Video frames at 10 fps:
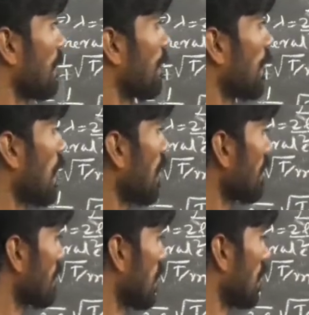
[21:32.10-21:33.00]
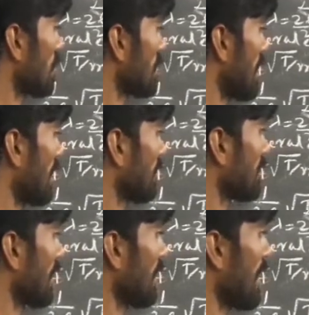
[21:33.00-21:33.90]
4 notes and
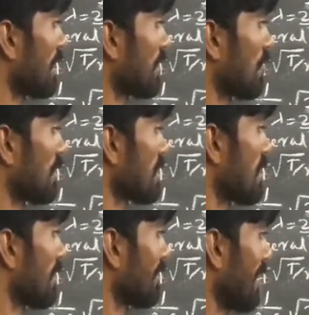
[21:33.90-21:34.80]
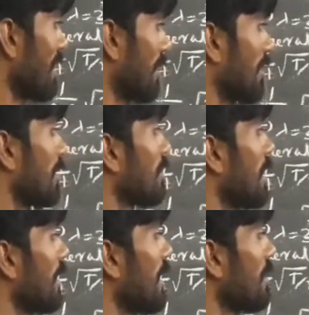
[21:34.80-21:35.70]
3 antinodes, then
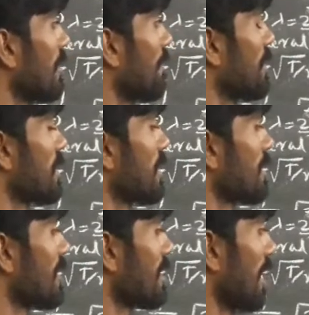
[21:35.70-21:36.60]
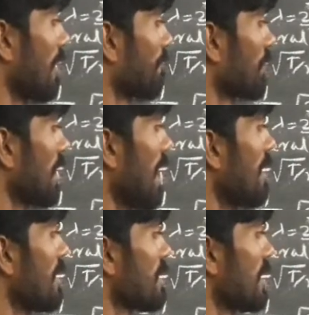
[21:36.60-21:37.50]
the length of this stretching string L
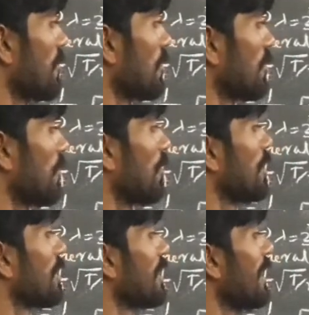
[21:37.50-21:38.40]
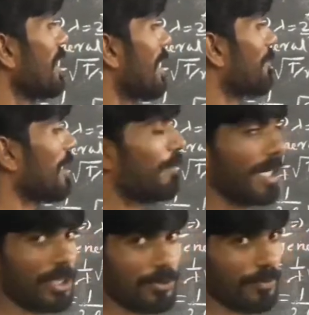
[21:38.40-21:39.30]
is equal to 3 lambda by
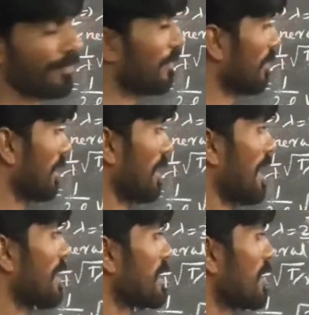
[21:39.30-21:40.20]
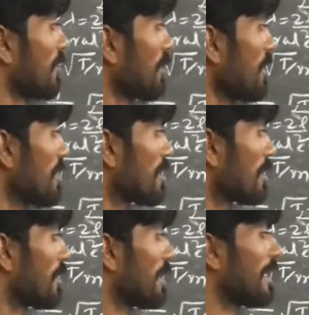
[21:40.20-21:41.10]
2. L is equal to
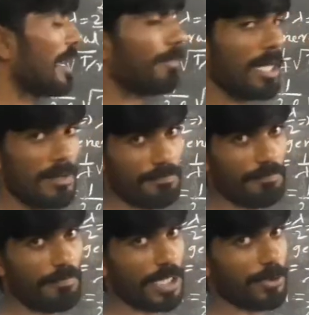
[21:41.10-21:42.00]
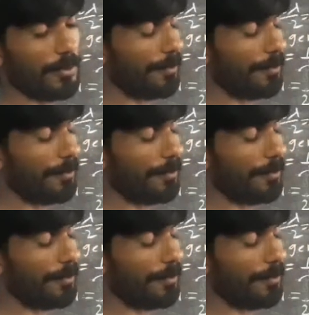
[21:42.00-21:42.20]
3 lambda by 2.